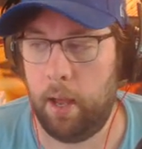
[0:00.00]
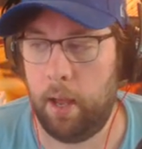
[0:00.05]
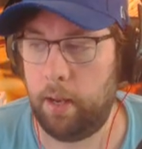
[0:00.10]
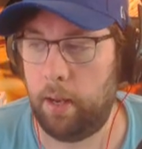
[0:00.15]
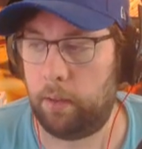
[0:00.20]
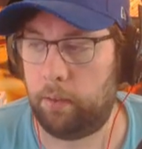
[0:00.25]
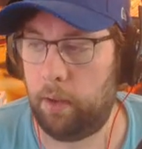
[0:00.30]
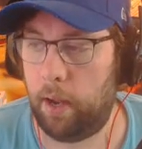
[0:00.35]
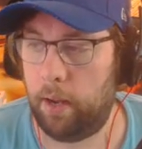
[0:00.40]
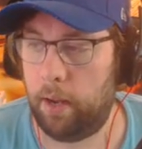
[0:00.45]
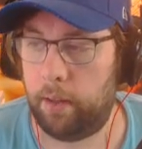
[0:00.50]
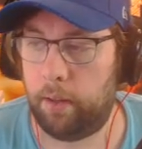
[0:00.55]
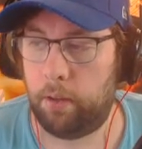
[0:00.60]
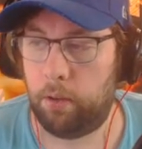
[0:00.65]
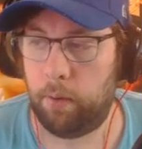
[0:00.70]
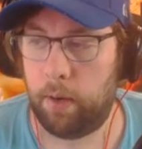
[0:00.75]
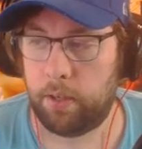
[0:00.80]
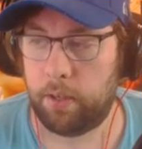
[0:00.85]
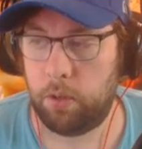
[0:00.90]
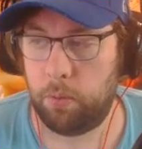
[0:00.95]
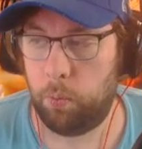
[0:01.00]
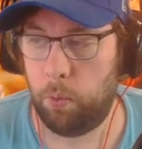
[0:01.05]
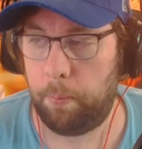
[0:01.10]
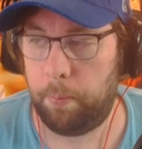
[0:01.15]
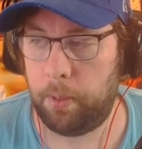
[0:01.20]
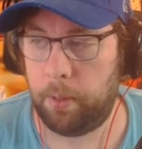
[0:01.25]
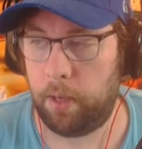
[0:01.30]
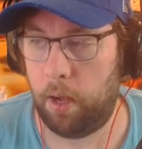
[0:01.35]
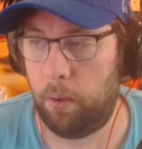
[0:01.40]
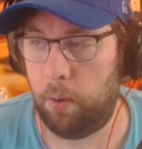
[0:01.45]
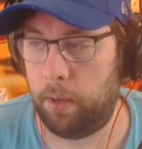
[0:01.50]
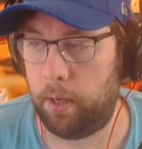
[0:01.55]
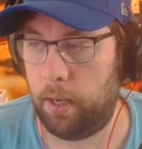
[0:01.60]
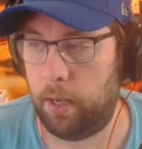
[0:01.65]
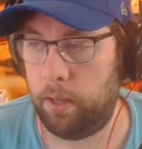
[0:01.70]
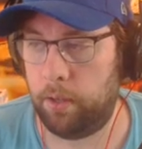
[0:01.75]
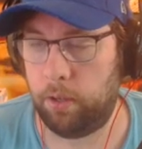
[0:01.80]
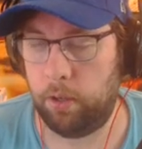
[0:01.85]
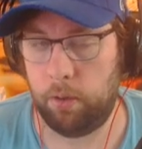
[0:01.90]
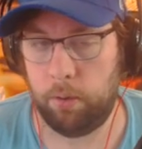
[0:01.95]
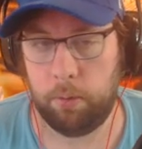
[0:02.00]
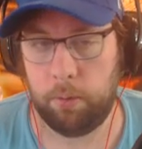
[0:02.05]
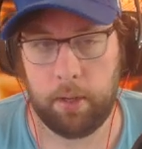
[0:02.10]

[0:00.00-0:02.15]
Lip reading: and that's kind of the direction we'll be going into.